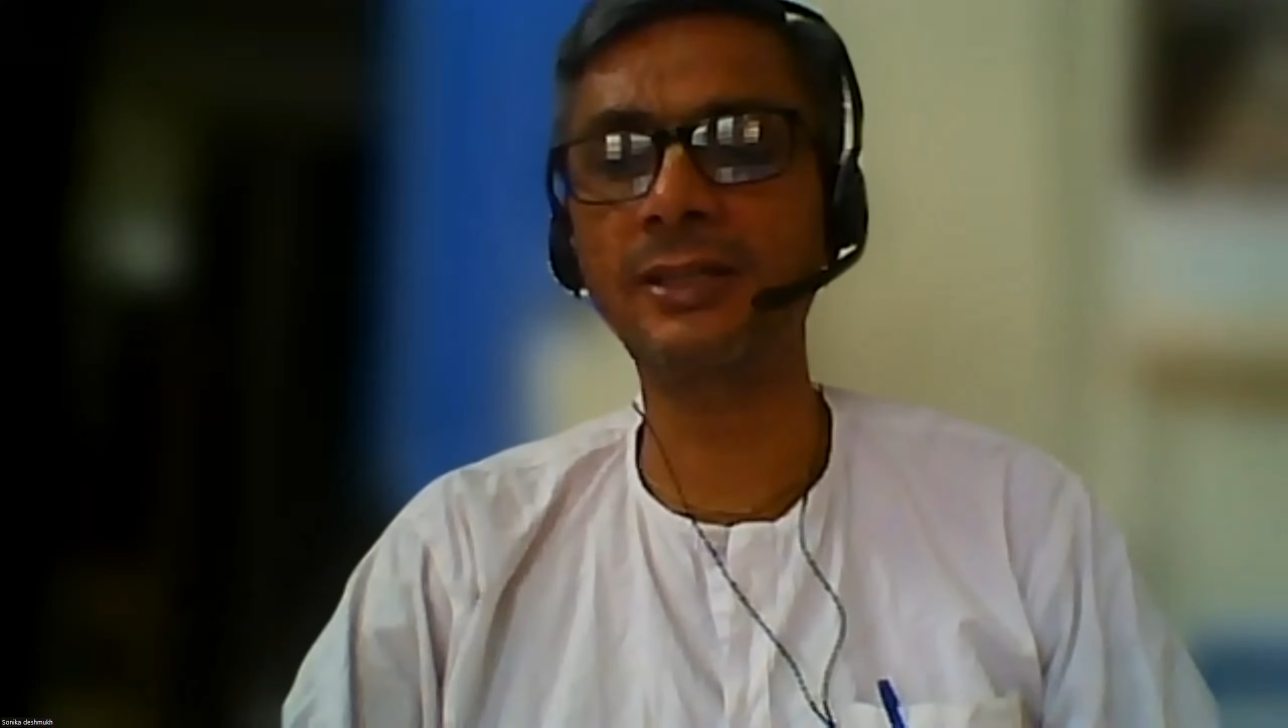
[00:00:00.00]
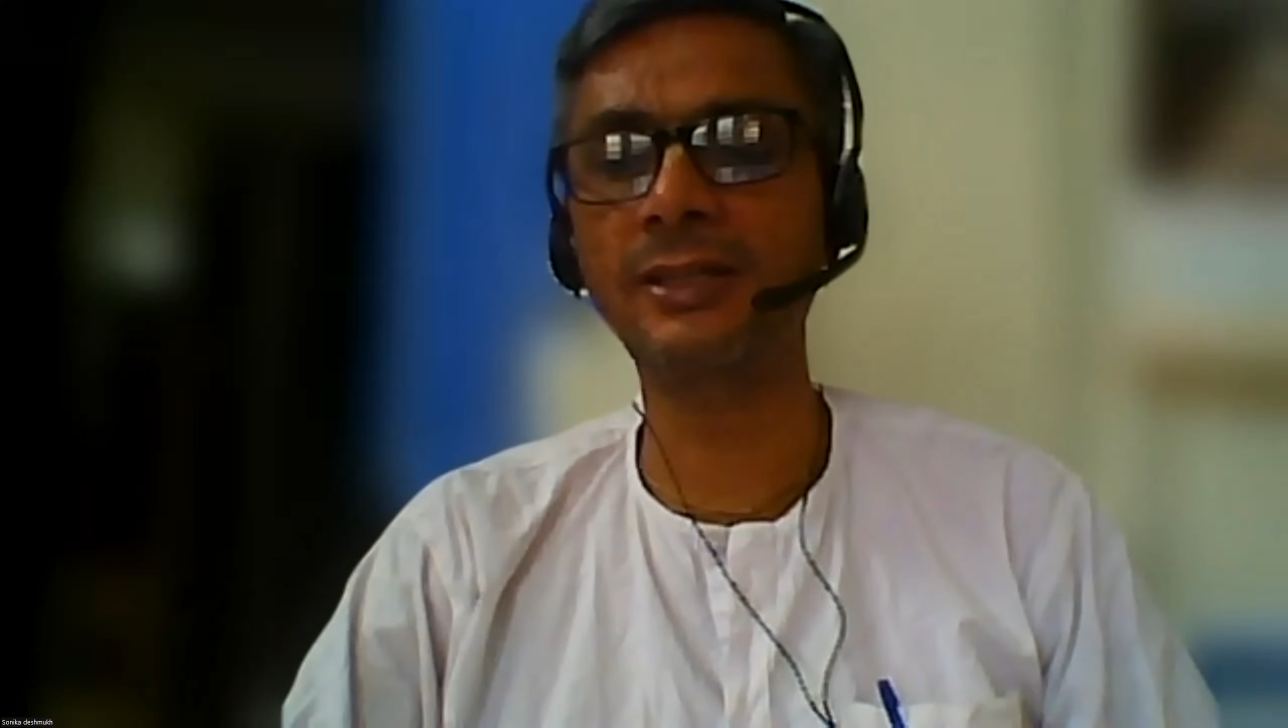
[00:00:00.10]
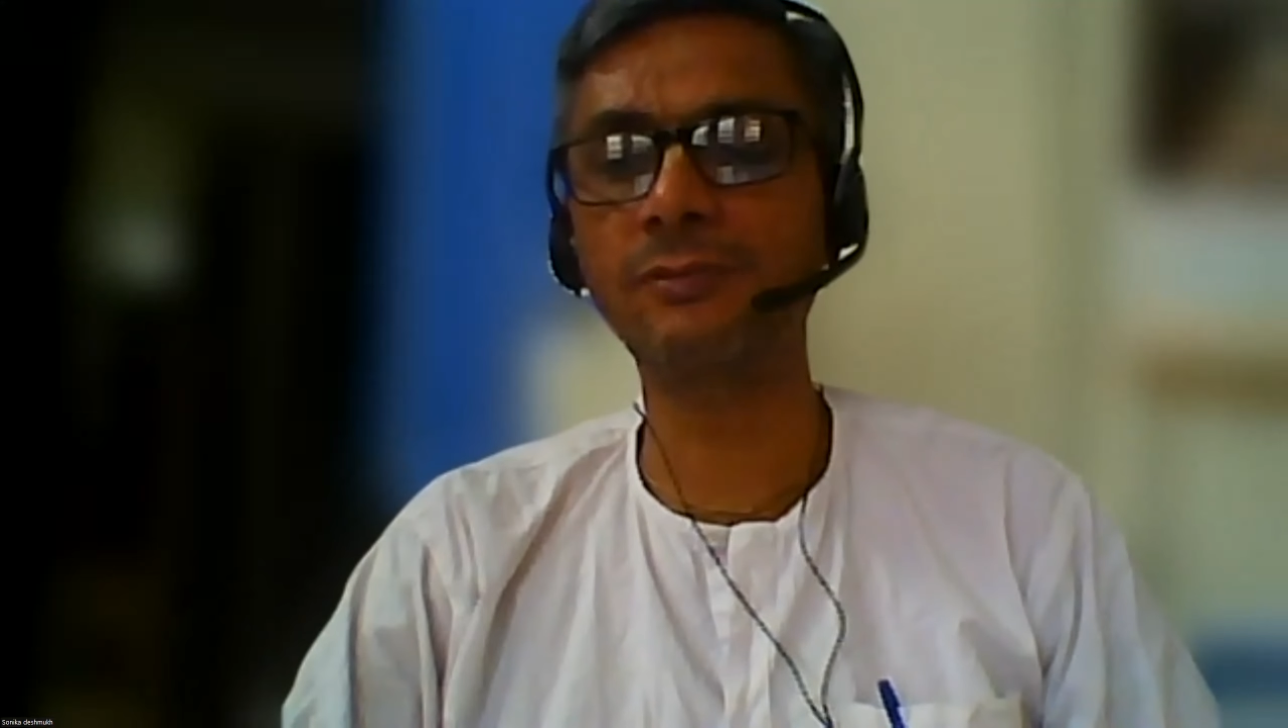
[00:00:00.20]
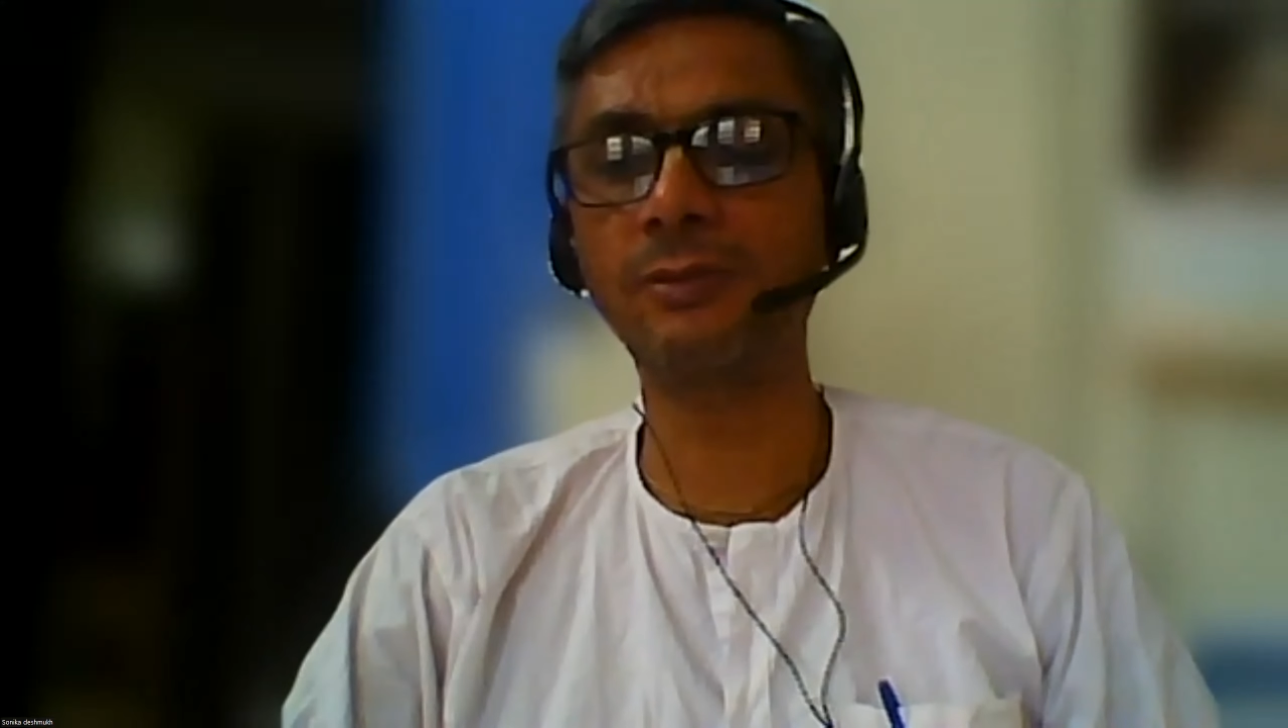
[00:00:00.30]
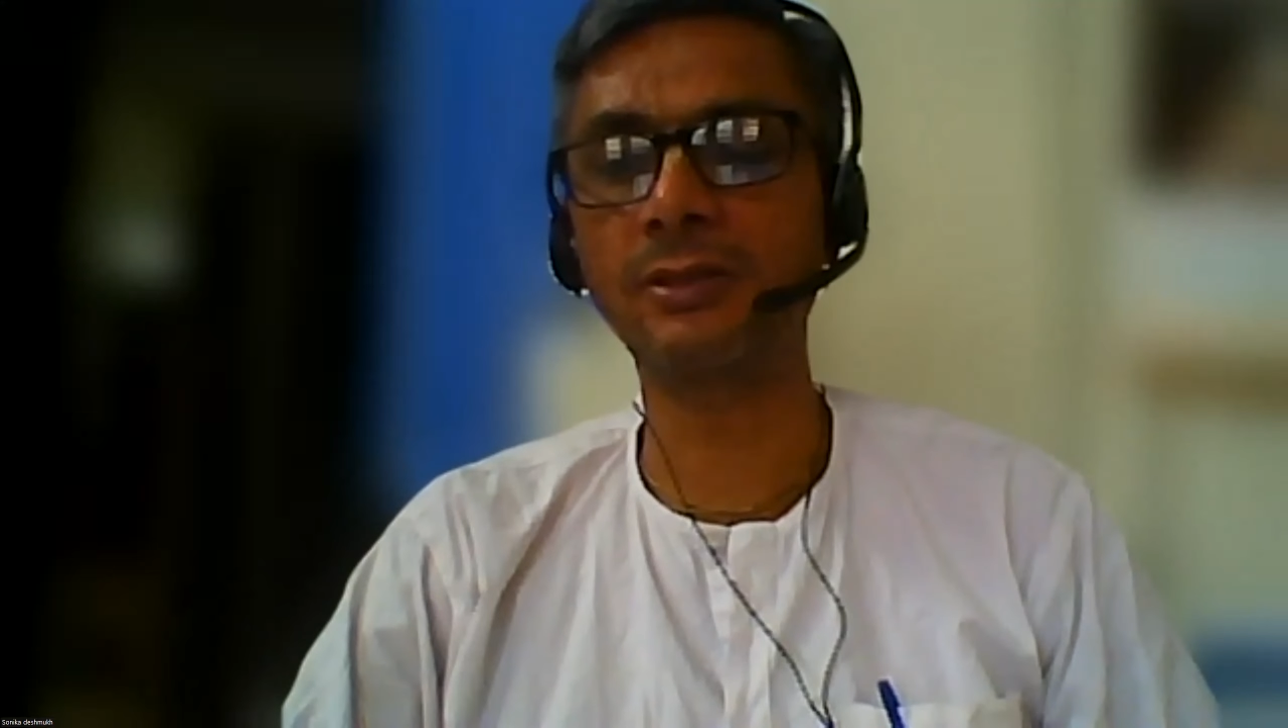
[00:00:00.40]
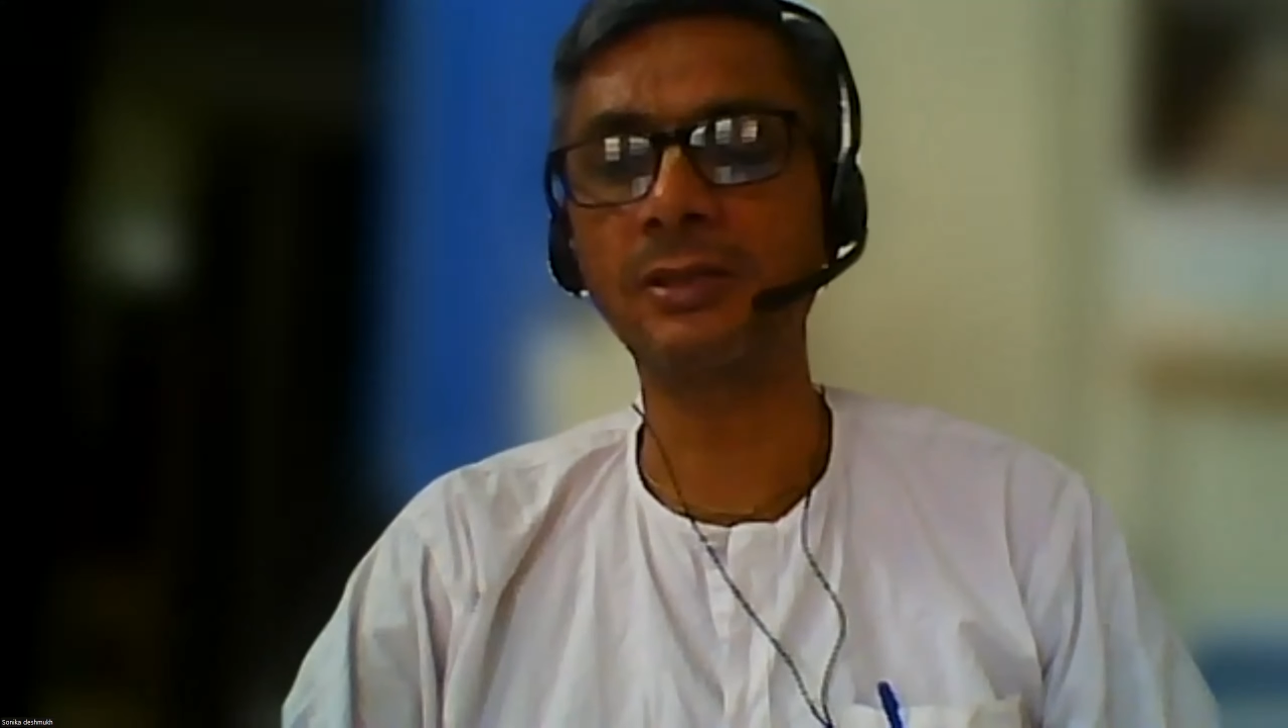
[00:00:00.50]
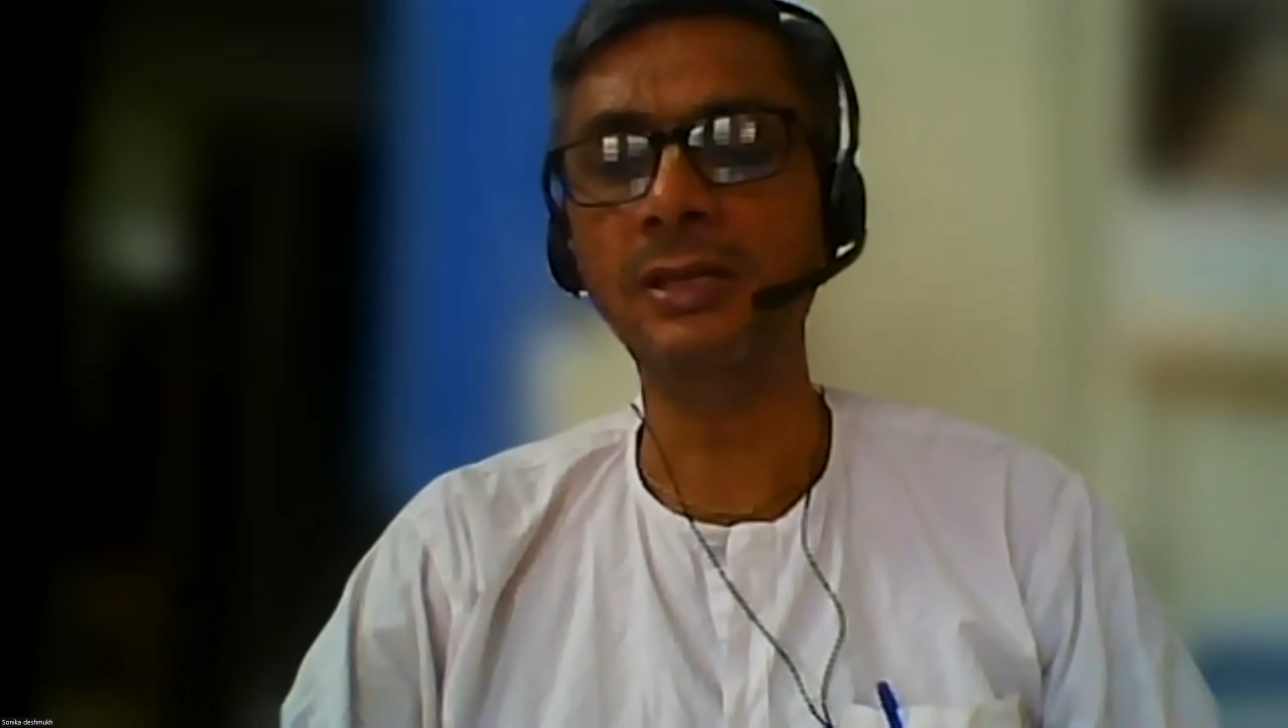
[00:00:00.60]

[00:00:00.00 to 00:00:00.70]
is what